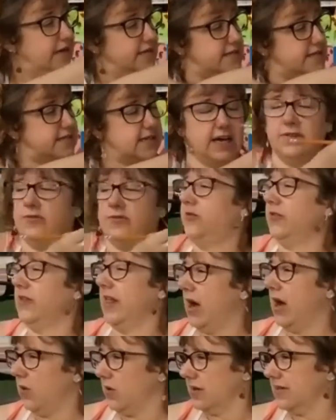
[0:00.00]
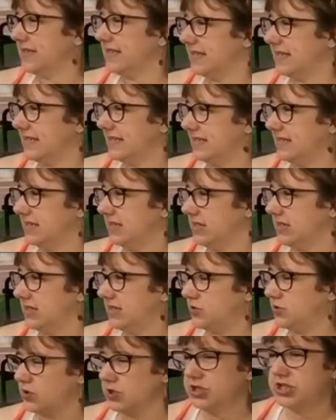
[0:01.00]
sunflower,
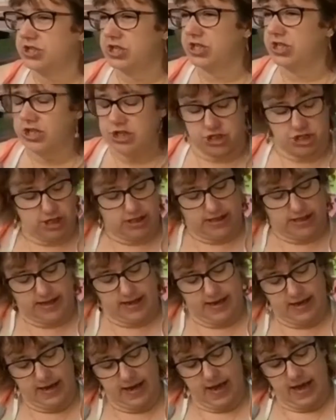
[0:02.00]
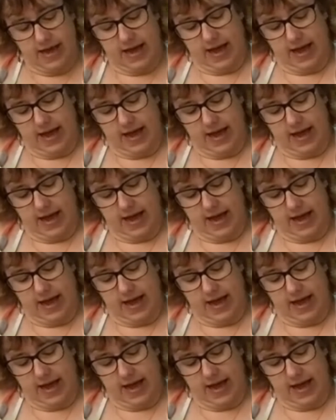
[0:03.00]
traditionally